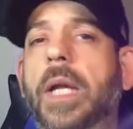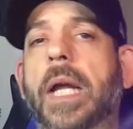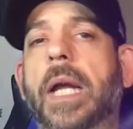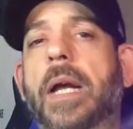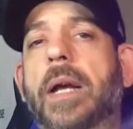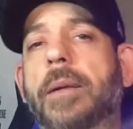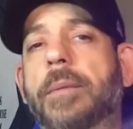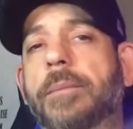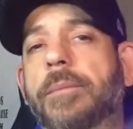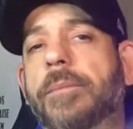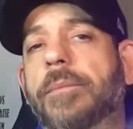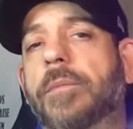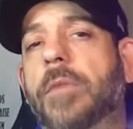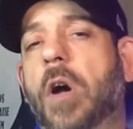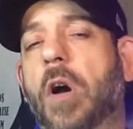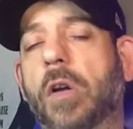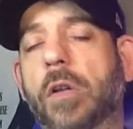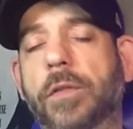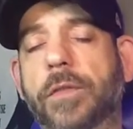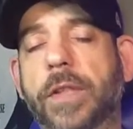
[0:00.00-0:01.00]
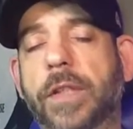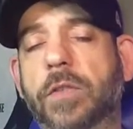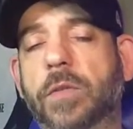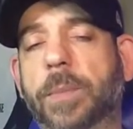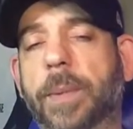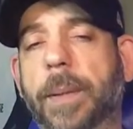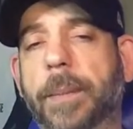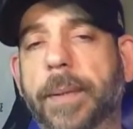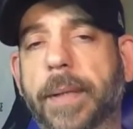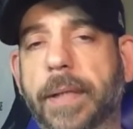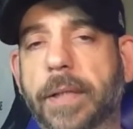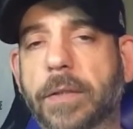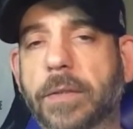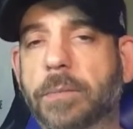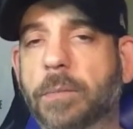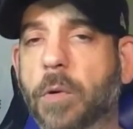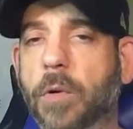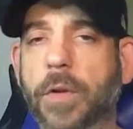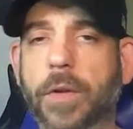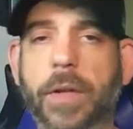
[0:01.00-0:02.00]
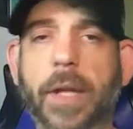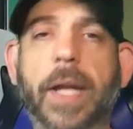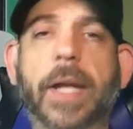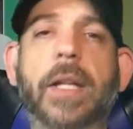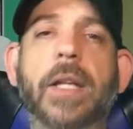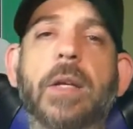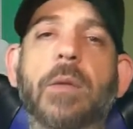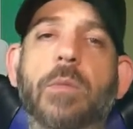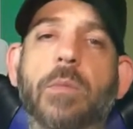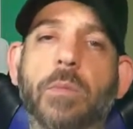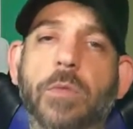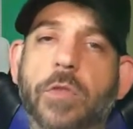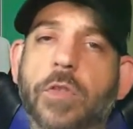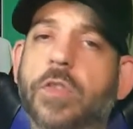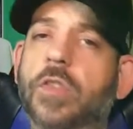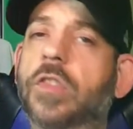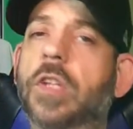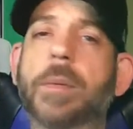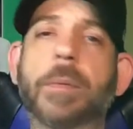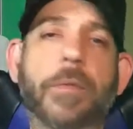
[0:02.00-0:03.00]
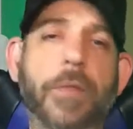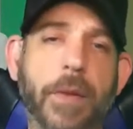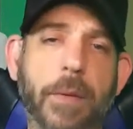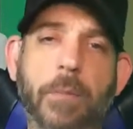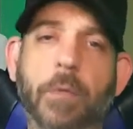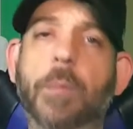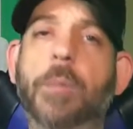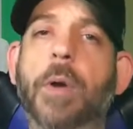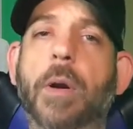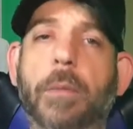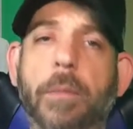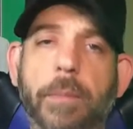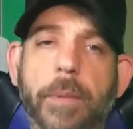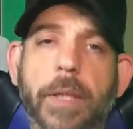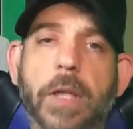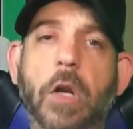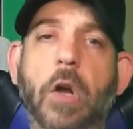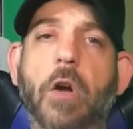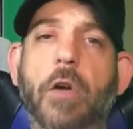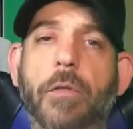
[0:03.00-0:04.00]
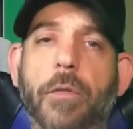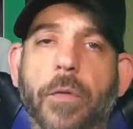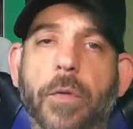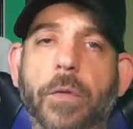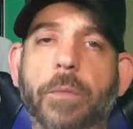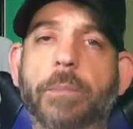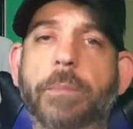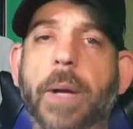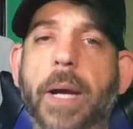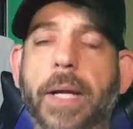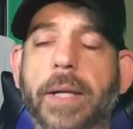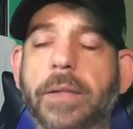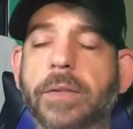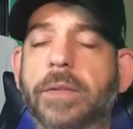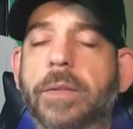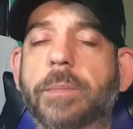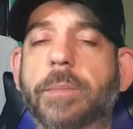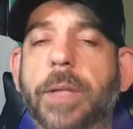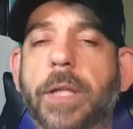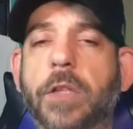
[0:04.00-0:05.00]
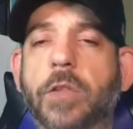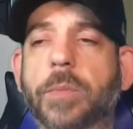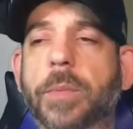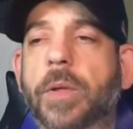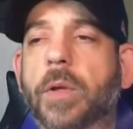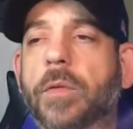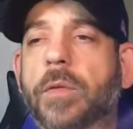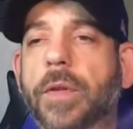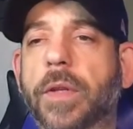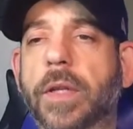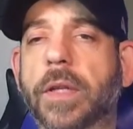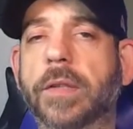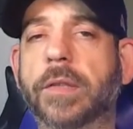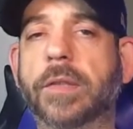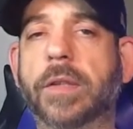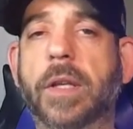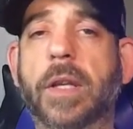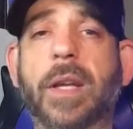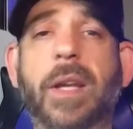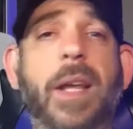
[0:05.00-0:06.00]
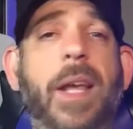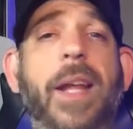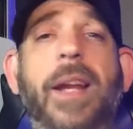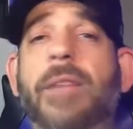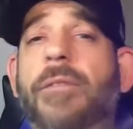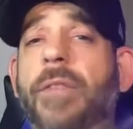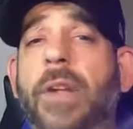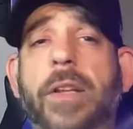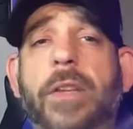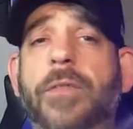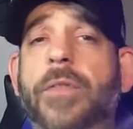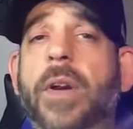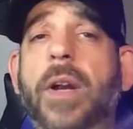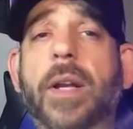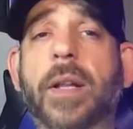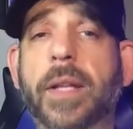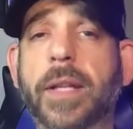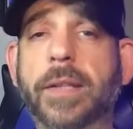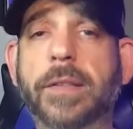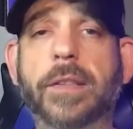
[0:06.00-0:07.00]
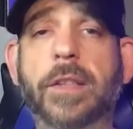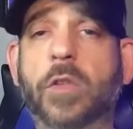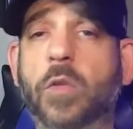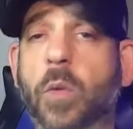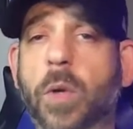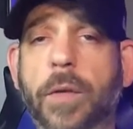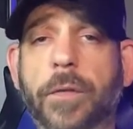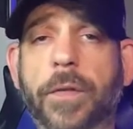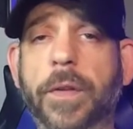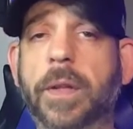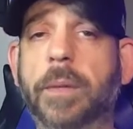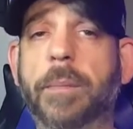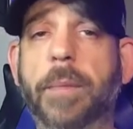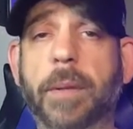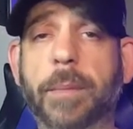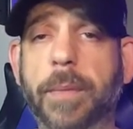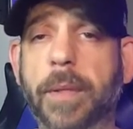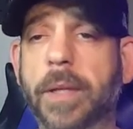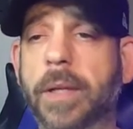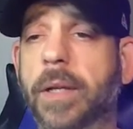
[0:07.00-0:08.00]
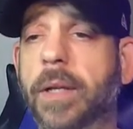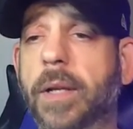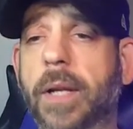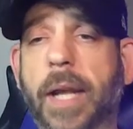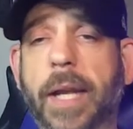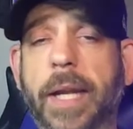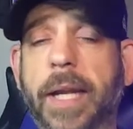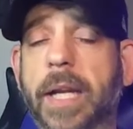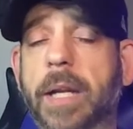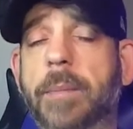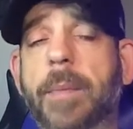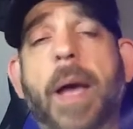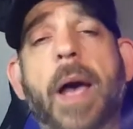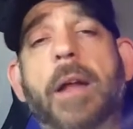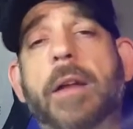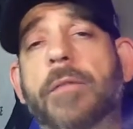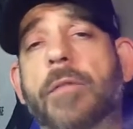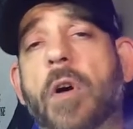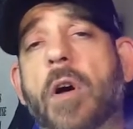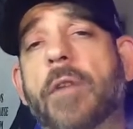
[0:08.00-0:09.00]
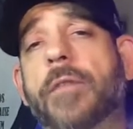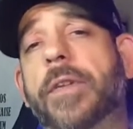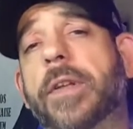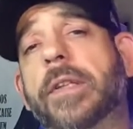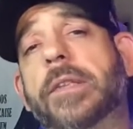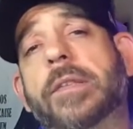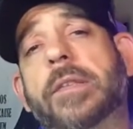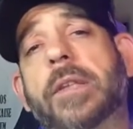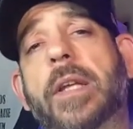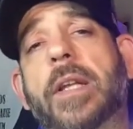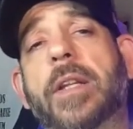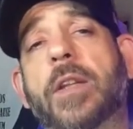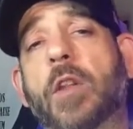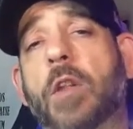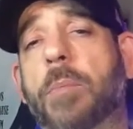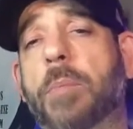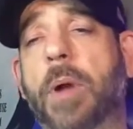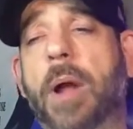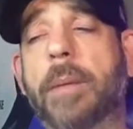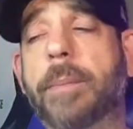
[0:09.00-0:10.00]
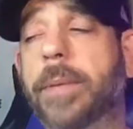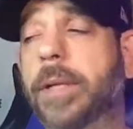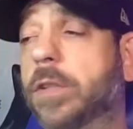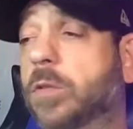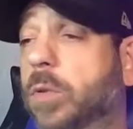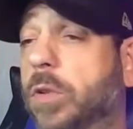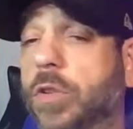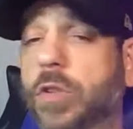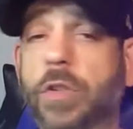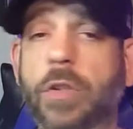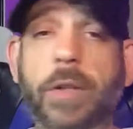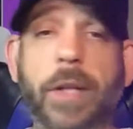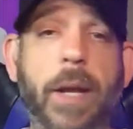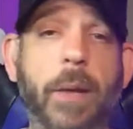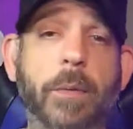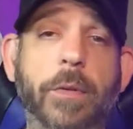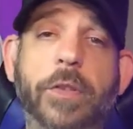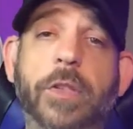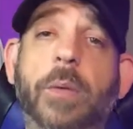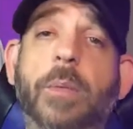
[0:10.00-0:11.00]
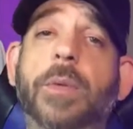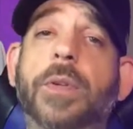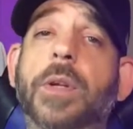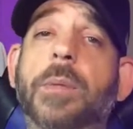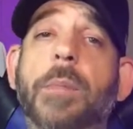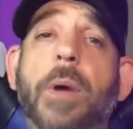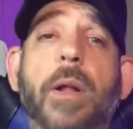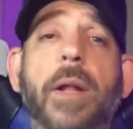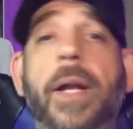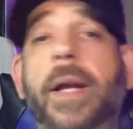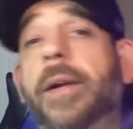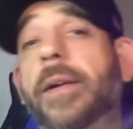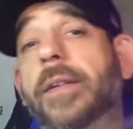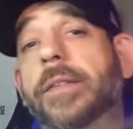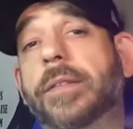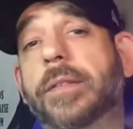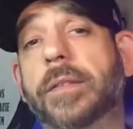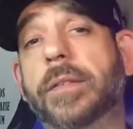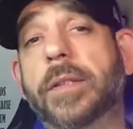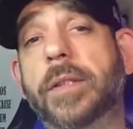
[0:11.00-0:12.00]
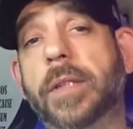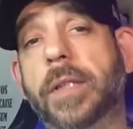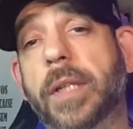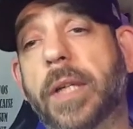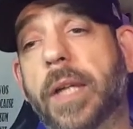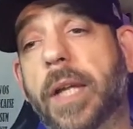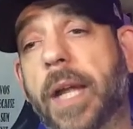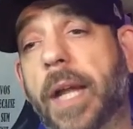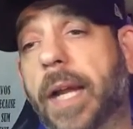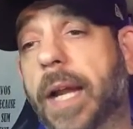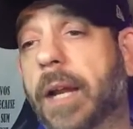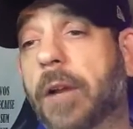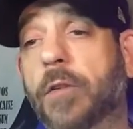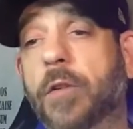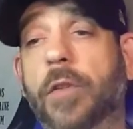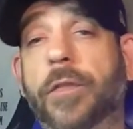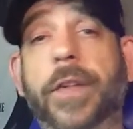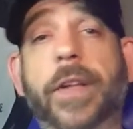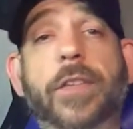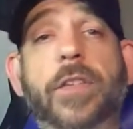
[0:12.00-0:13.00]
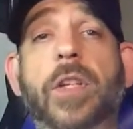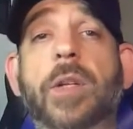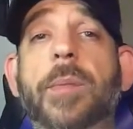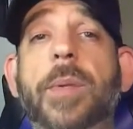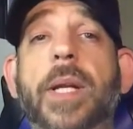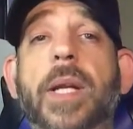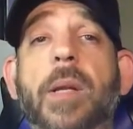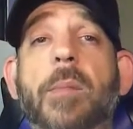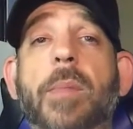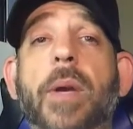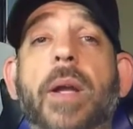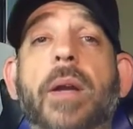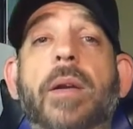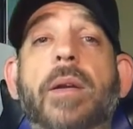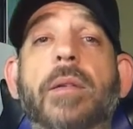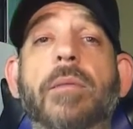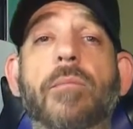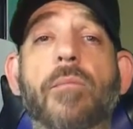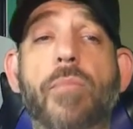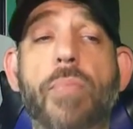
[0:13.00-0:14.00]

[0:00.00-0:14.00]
All of these Republicans, more than likely, some of them will probably call for Biden's impeachment over this, and at the very least, the 25th Amendment, and get him out of office. The only problem is, once you do that, we're stuck with Kamala Harris, and I don't know if that's going to be any better.